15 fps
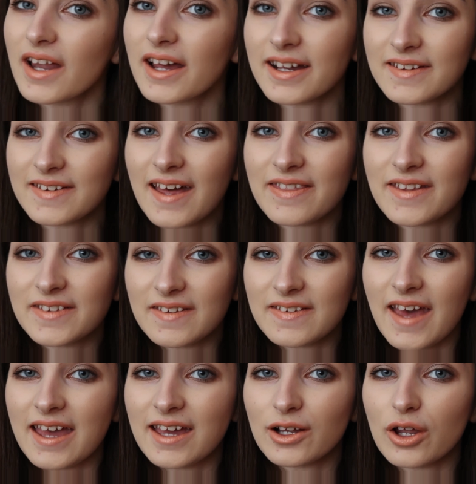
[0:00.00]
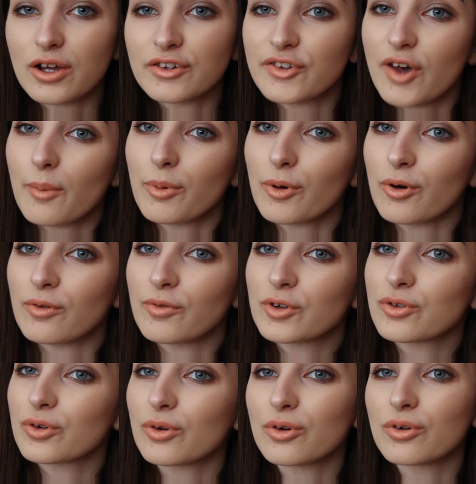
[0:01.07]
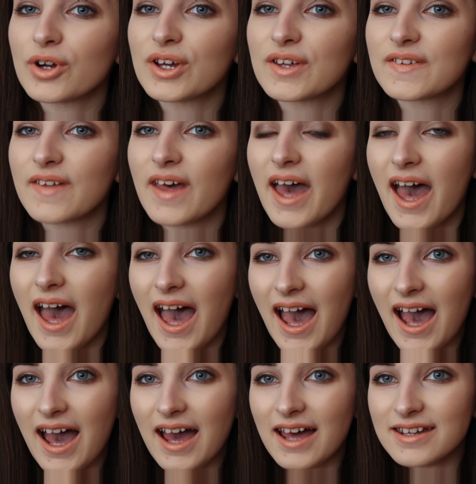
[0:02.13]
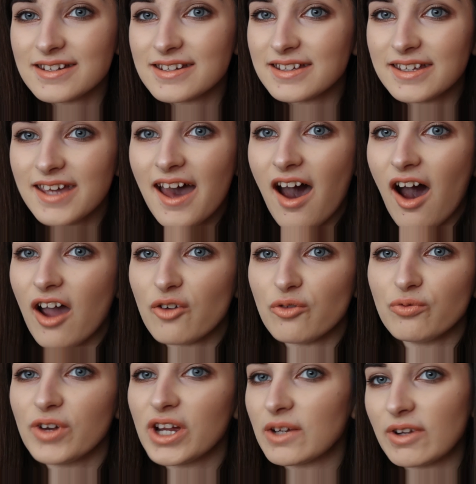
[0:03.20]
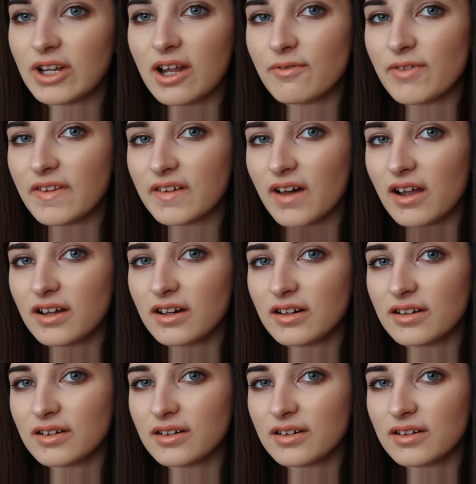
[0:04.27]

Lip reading: like I said, this is a close-up of Taurus, and yeah, I really love this colour.